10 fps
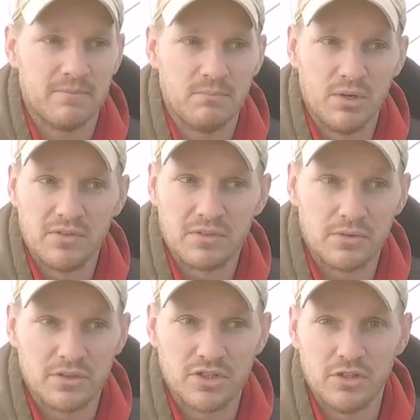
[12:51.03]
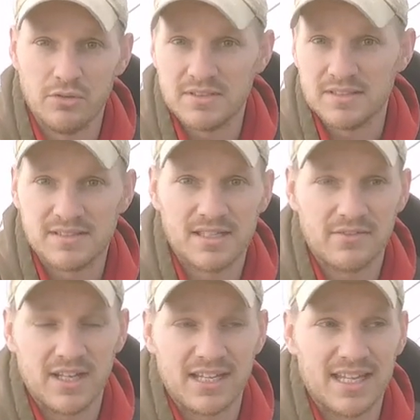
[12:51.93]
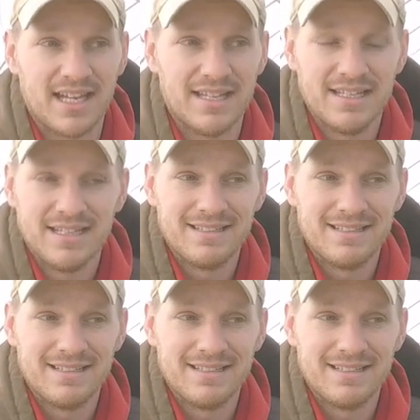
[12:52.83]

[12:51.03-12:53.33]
moving through the chutes and stuff like that,